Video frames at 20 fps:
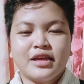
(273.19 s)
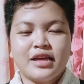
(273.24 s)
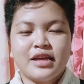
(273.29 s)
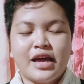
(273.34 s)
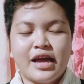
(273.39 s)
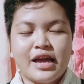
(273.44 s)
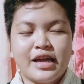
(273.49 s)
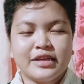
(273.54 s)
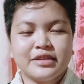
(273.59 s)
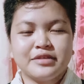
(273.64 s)

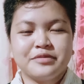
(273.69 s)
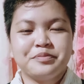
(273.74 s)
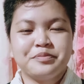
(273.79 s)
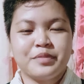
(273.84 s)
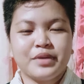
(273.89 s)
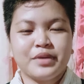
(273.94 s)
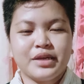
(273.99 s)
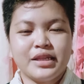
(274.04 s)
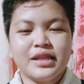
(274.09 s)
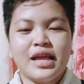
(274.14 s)
and
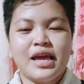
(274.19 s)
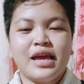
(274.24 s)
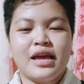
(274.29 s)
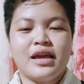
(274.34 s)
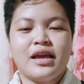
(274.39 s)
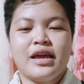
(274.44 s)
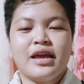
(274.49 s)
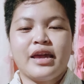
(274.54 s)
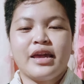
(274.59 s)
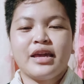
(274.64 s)
mean
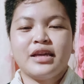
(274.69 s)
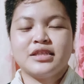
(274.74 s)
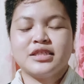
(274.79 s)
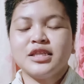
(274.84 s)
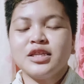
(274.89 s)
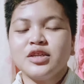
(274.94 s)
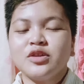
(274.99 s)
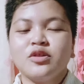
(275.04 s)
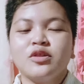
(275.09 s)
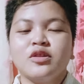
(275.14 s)
a
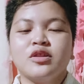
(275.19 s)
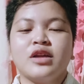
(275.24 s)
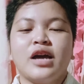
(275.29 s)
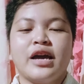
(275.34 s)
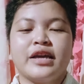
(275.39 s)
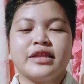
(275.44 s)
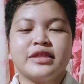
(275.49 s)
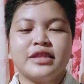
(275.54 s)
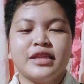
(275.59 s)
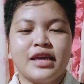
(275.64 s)
single
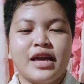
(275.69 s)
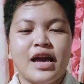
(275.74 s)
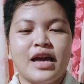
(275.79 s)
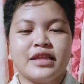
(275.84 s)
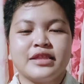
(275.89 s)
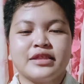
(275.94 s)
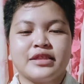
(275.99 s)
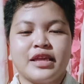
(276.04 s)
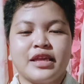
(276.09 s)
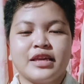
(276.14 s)
idea
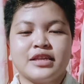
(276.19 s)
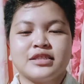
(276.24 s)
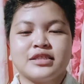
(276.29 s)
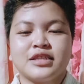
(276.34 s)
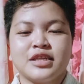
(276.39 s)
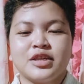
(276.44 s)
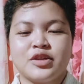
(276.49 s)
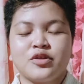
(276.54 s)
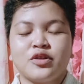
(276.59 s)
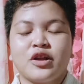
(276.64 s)
and take
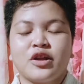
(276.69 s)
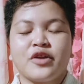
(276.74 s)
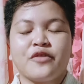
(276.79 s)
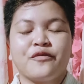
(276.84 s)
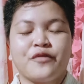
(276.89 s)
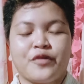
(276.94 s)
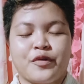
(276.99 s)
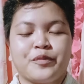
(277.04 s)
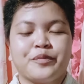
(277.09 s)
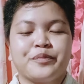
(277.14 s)
singular
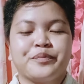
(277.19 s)
verb,